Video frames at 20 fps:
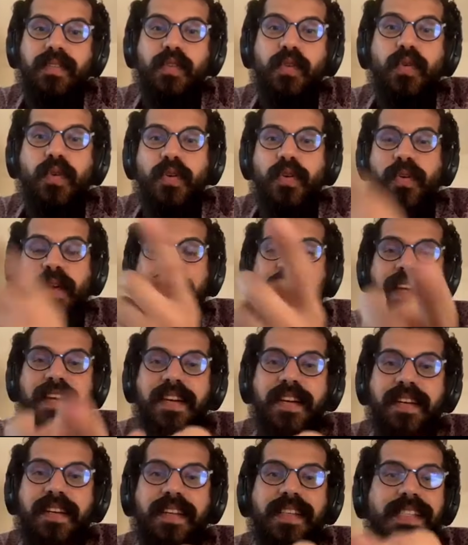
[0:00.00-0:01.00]
do
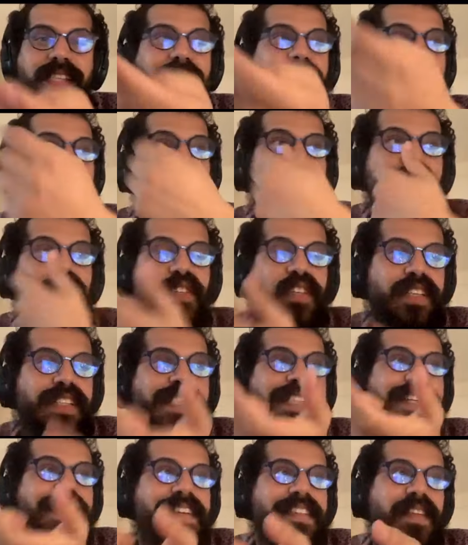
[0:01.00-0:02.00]
here is that they're actually
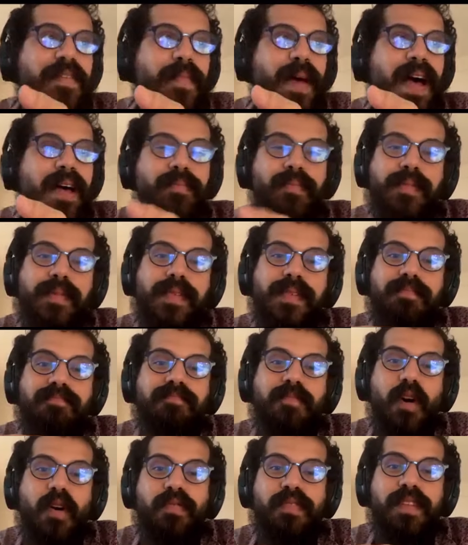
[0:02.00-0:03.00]
seeing the maps
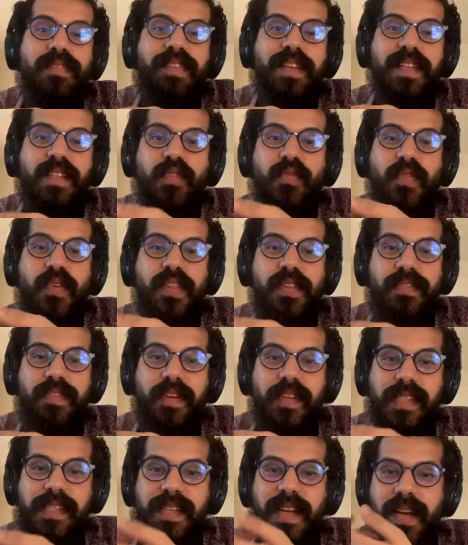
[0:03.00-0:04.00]
of the village for the
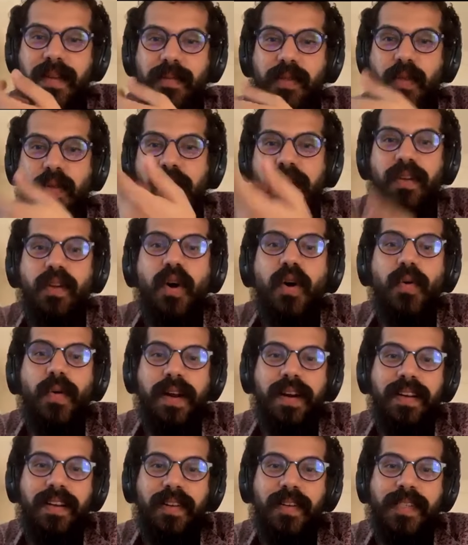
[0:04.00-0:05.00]
first time, so they know
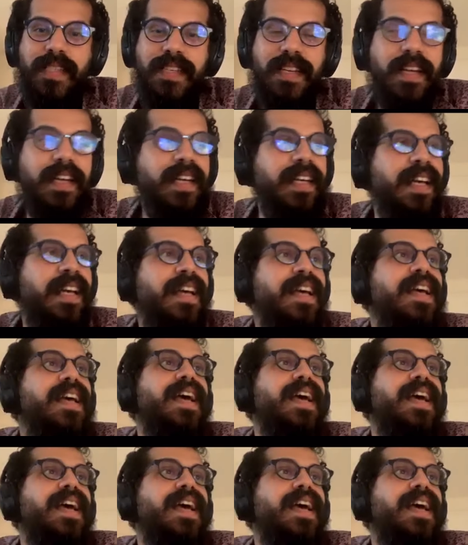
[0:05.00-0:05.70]
what it looks like.